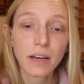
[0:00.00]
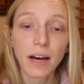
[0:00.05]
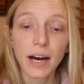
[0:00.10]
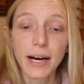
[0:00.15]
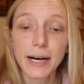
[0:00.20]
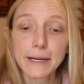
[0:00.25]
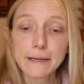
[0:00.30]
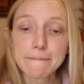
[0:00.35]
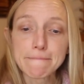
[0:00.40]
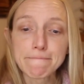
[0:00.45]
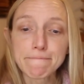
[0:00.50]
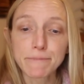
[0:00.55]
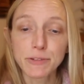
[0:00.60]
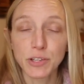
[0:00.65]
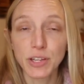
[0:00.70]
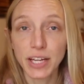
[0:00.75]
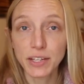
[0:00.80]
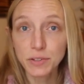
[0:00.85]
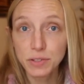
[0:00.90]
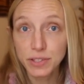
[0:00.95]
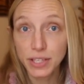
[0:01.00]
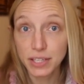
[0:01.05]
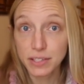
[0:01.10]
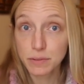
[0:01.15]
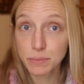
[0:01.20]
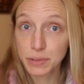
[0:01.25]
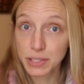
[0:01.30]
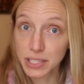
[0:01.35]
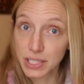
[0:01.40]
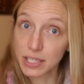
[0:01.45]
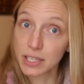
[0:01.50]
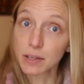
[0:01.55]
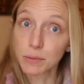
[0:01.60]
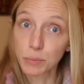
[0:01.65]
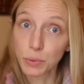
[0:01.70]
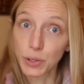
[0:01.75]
Um, so that's, that's a beginning